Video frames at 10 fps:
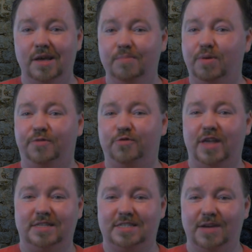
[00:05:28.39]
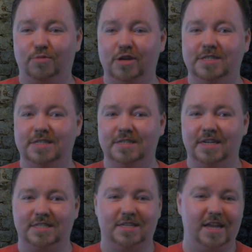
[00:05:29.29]
but for that same reason,
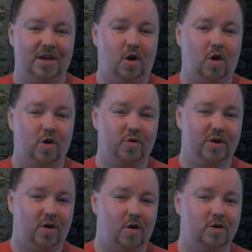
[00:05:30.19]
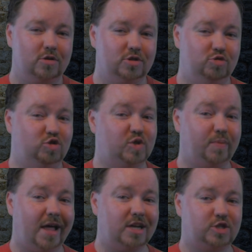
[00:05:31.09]
it's getting harder and harder to
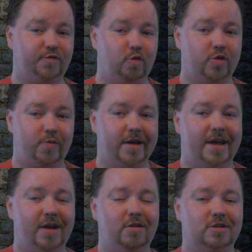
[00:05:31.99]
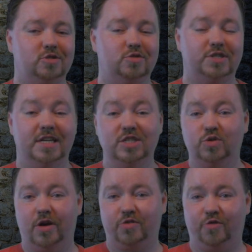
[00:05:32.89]
splash 4-threat characters
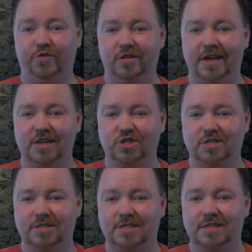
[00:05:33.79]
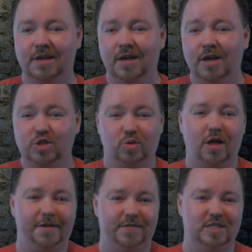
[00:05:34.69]
into other affiliations, so a
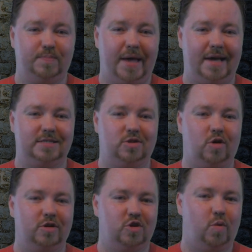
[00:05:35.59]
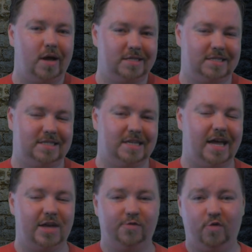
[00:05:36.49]
lot of these packs aren't quite as
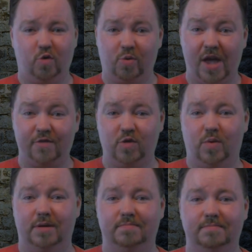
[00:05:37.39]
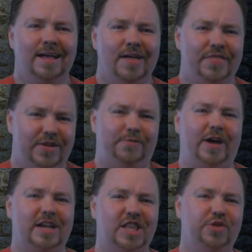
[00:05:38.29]
exciting for everyone. Then
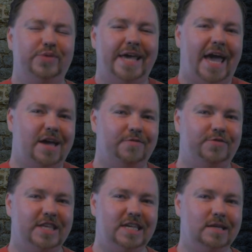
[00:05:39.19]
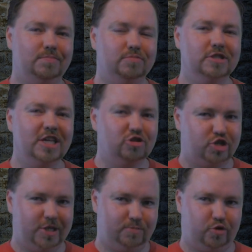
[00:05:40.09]
finally, we have the
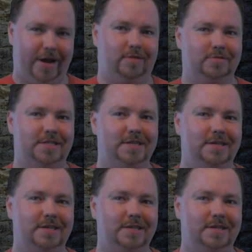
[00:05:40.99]
leadership drought.